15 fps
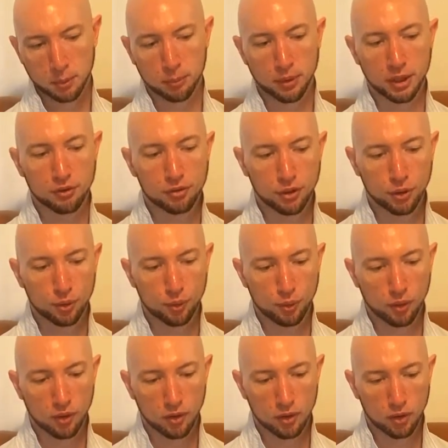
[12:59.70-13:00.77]
But if
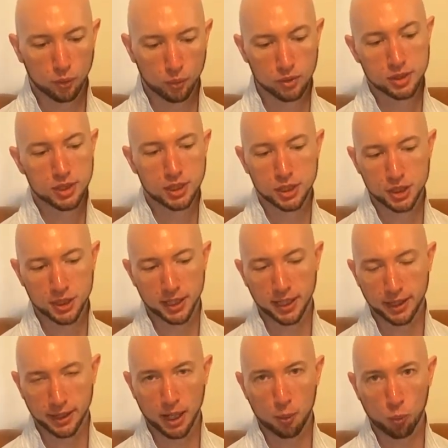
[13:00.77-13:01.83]
you was to
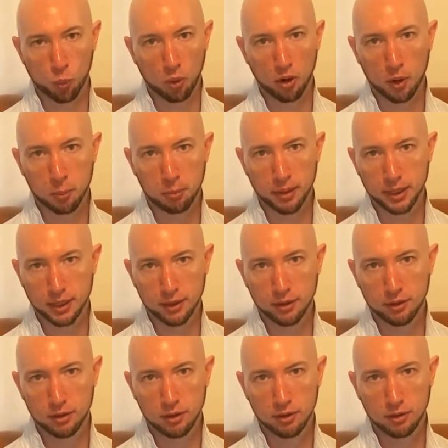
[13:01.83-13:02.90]
share that one
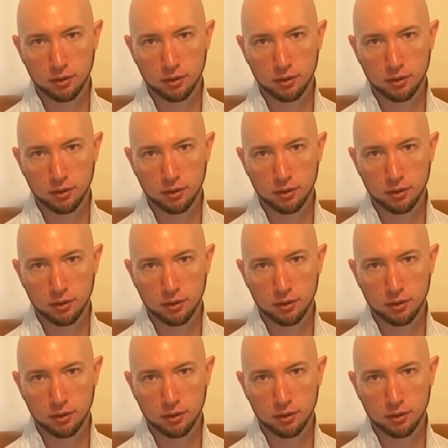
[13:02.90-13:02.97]
opinion